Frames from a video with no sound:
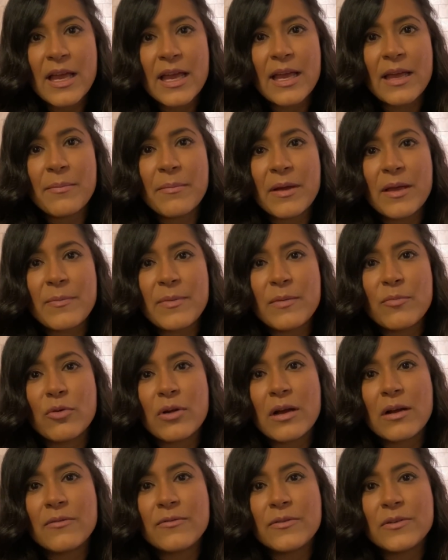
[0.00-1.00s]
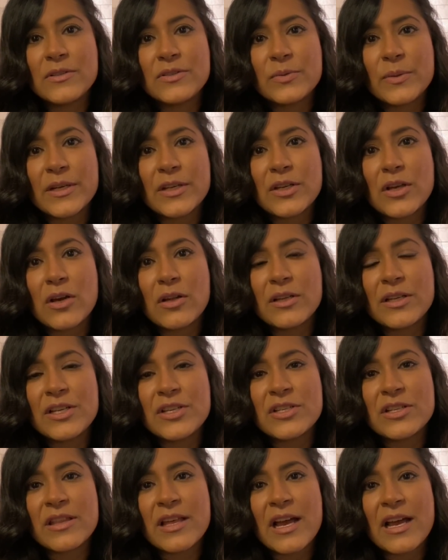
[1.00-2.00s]
It might be more helpful to
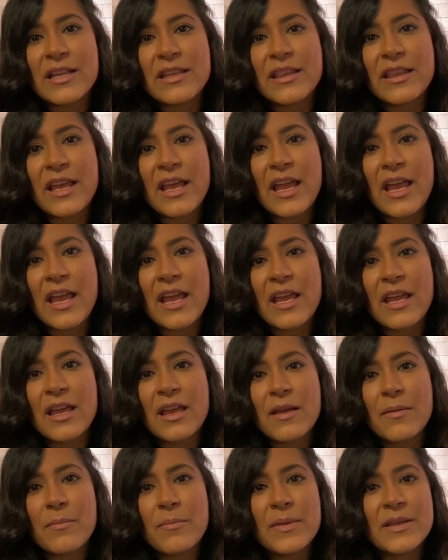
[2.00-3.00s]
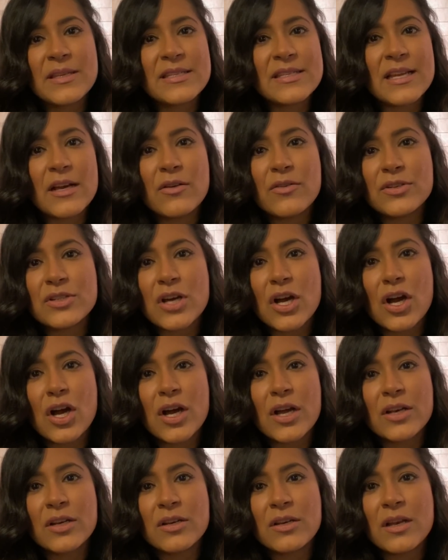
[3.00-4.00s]
acknowledge that they missed out
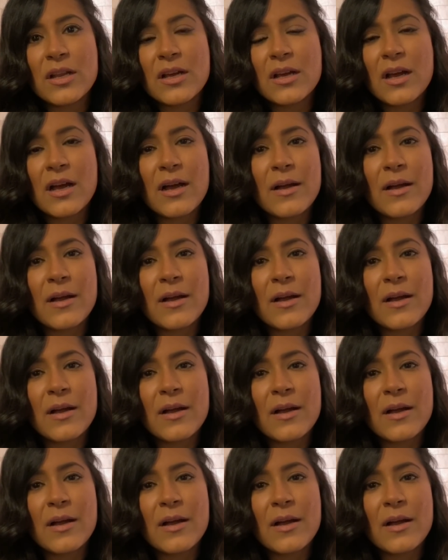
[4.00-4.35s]
on